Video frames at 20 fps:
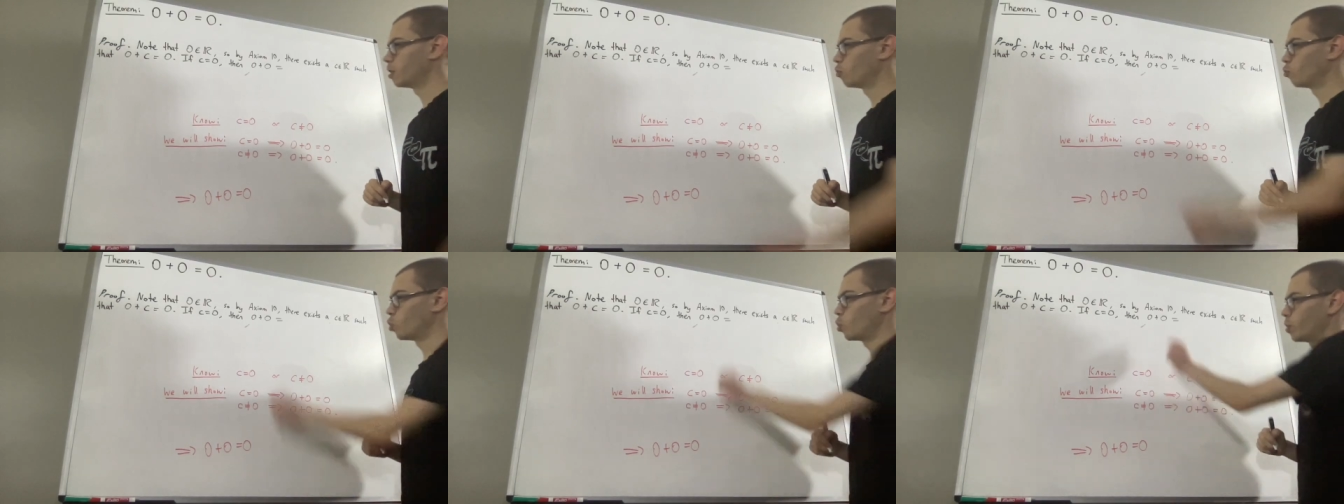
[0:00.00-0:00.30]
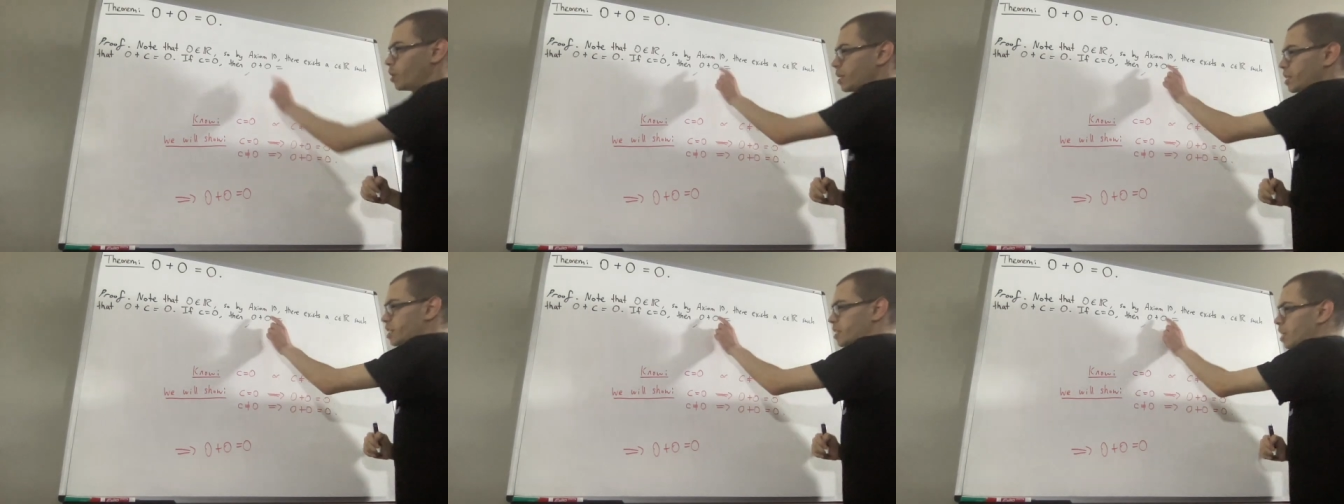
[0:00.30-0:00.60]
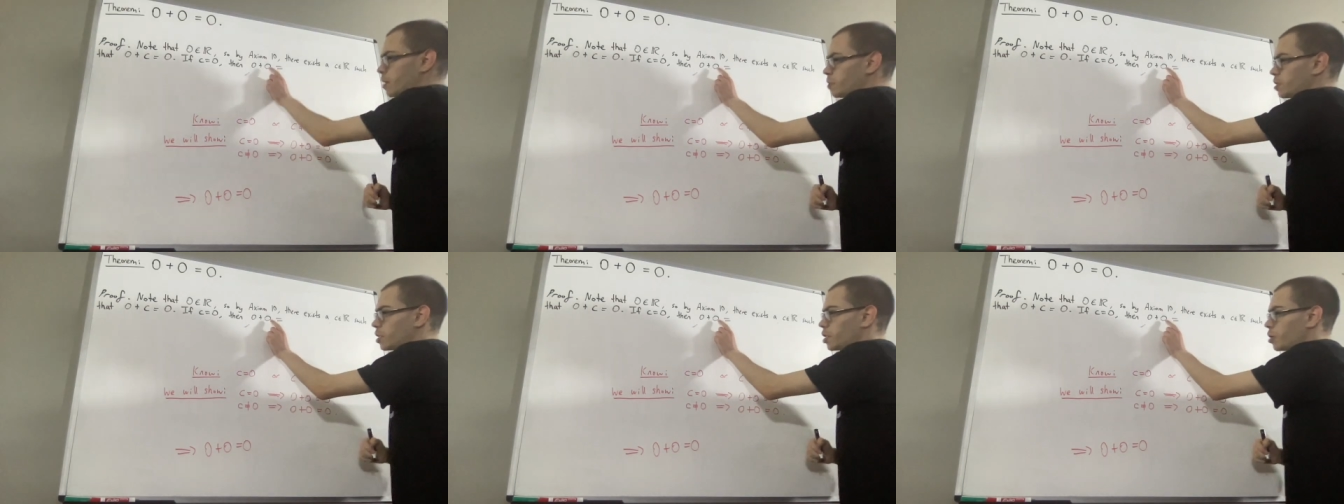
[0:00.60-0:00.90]
Well, we could
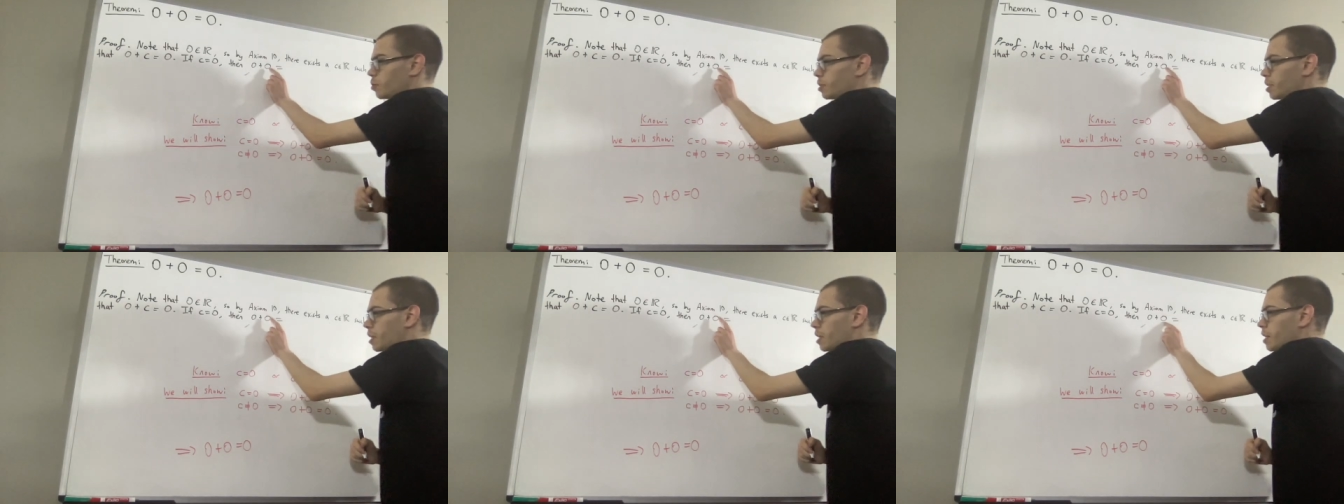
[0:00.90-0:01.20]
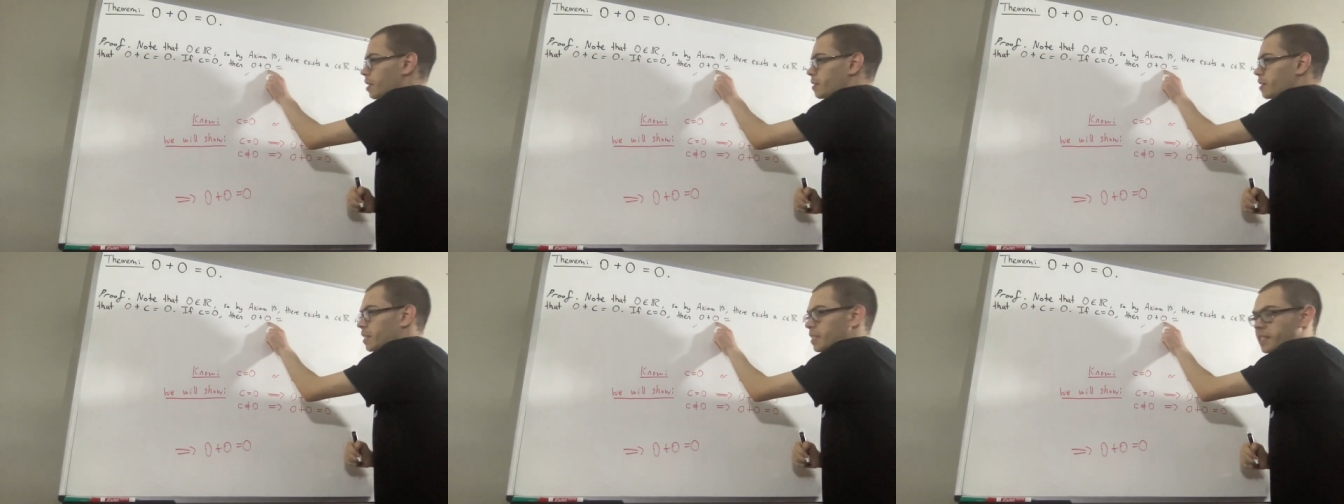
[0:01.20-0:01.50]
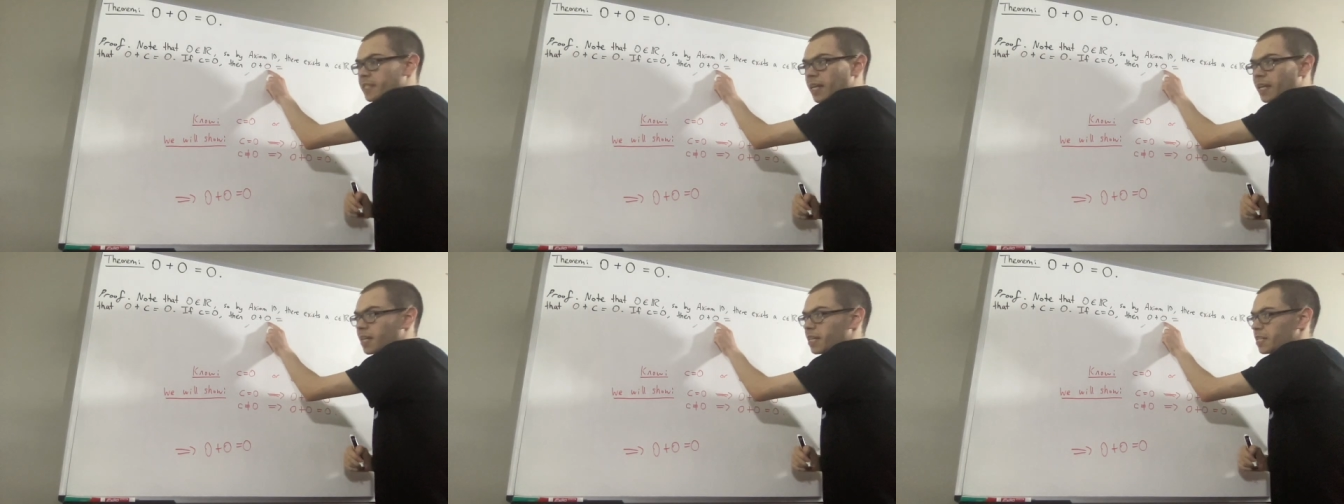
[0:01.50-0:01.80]
substitute the
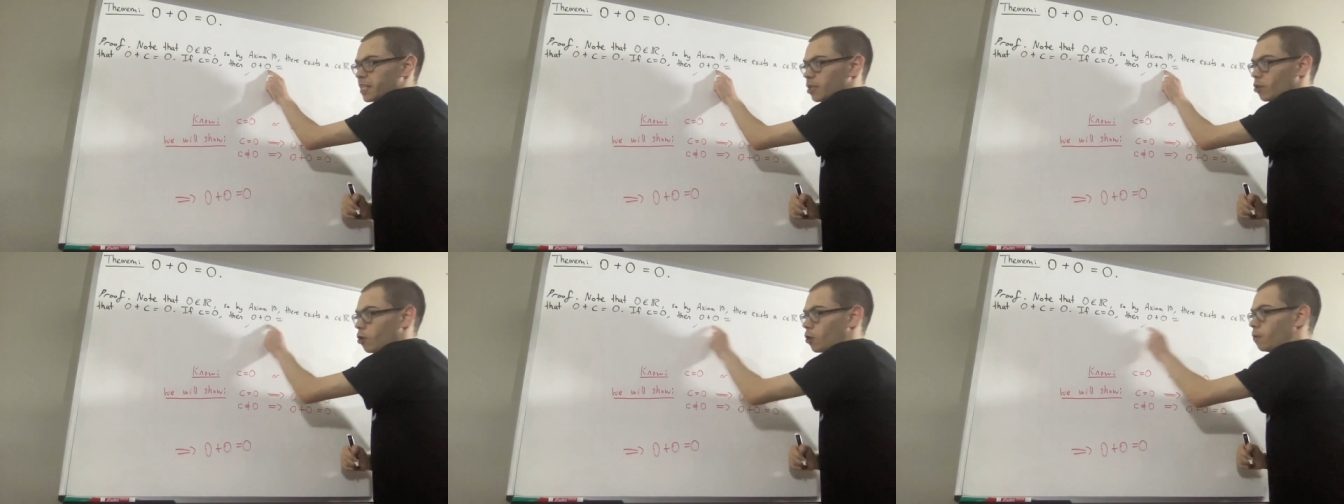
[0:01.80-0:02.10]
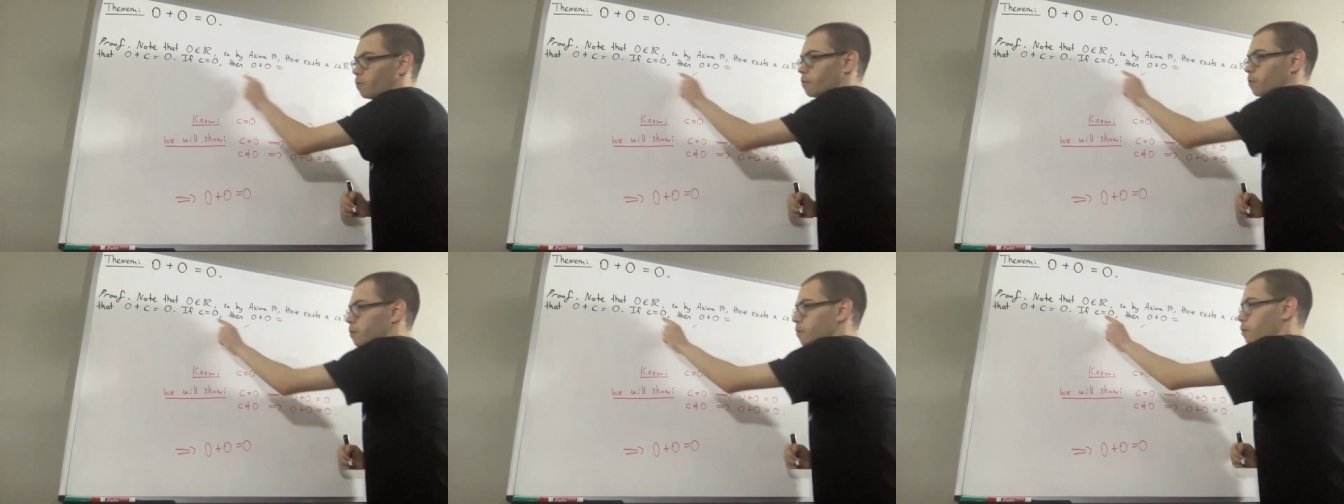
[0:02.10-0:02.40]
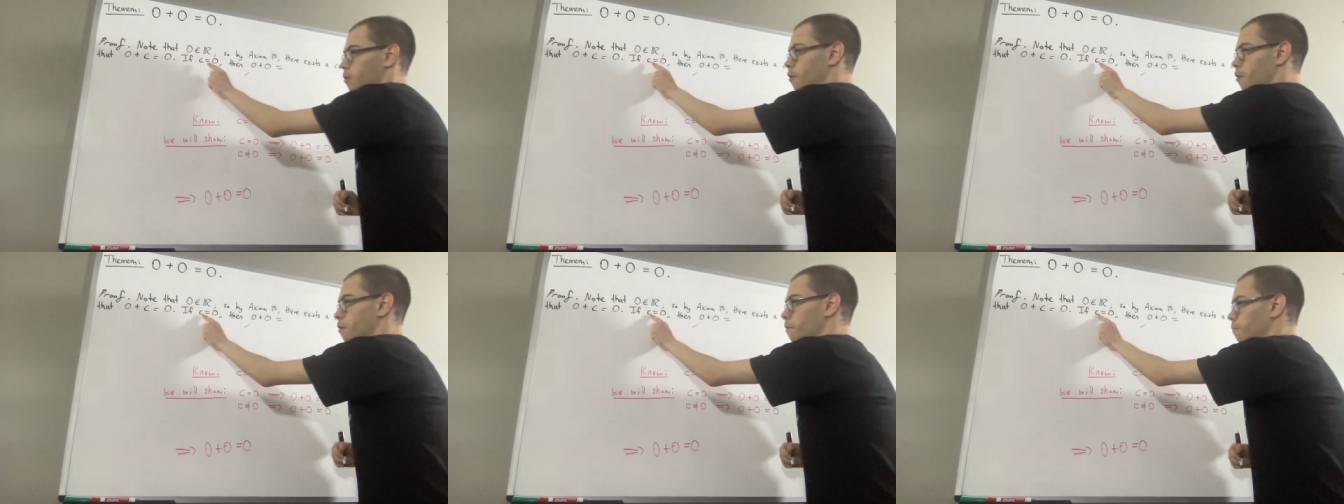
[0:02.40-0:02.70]
second 0
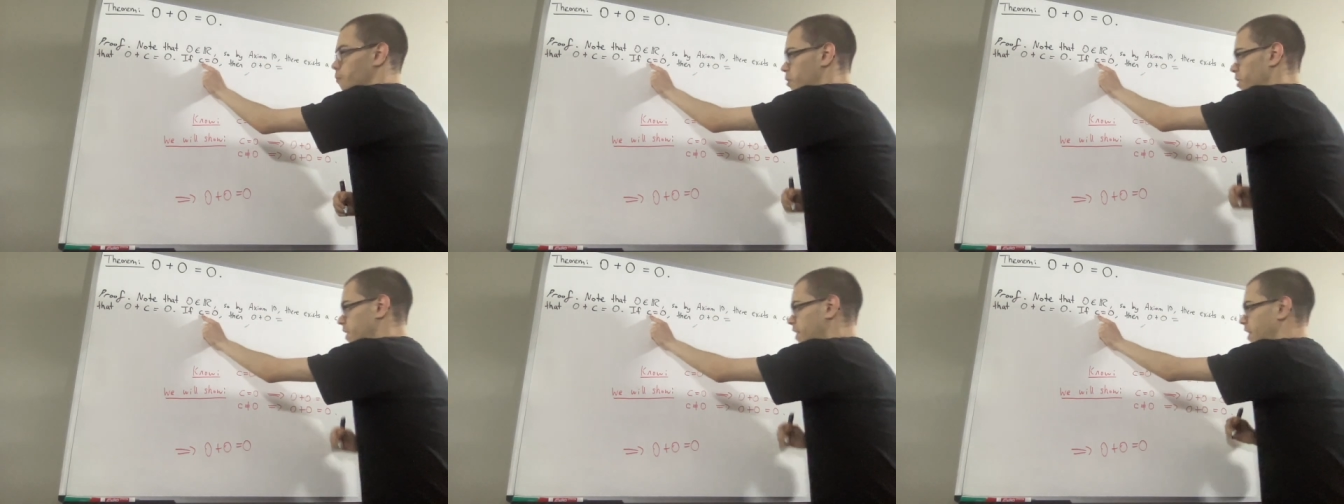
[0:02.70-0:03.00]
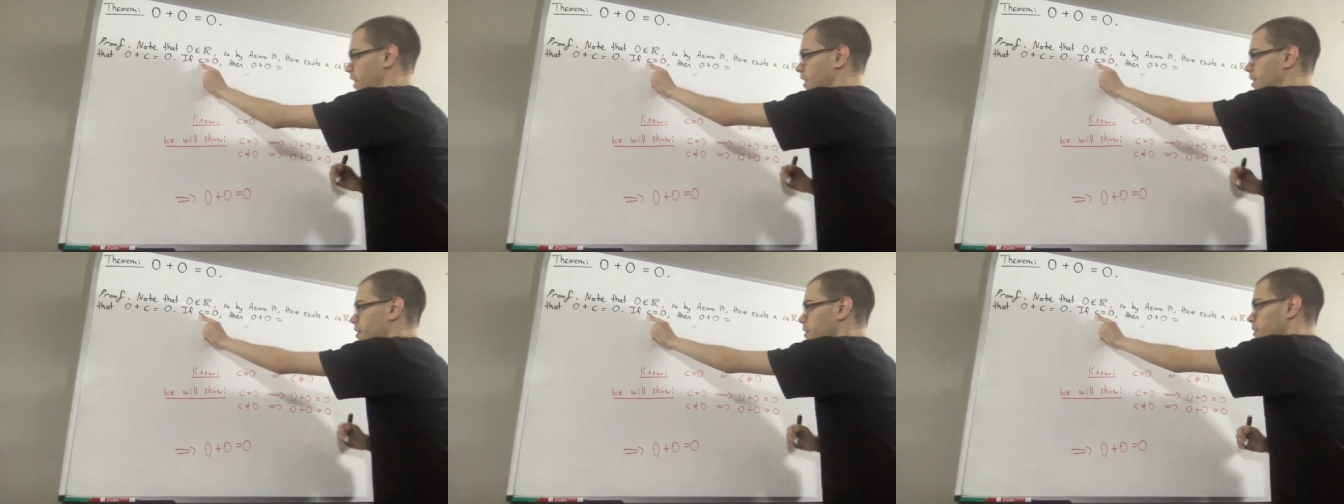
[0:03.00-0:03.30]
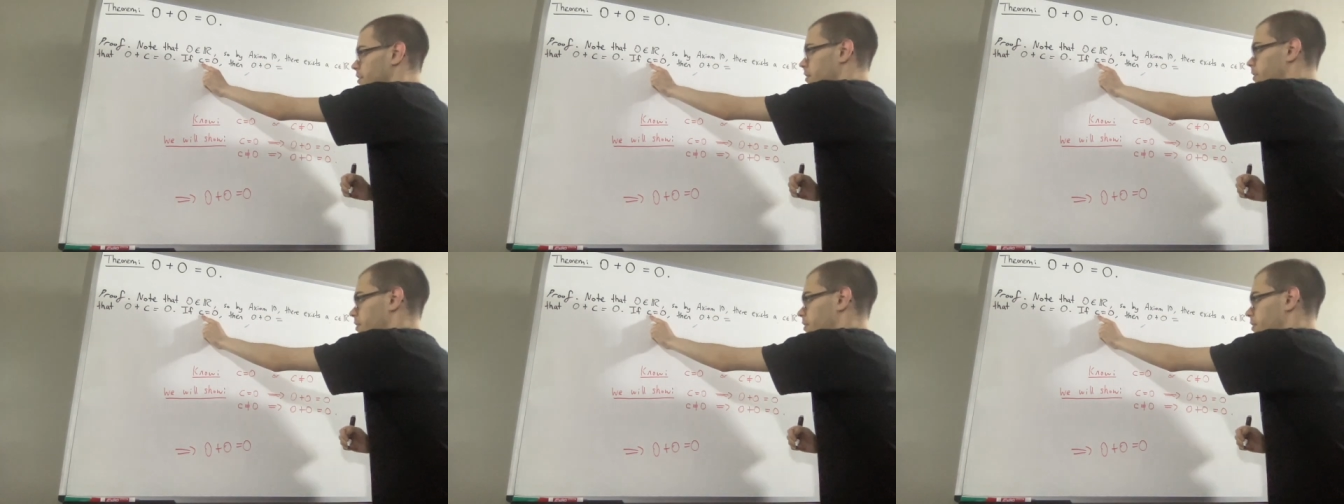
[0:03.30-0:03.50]
for c,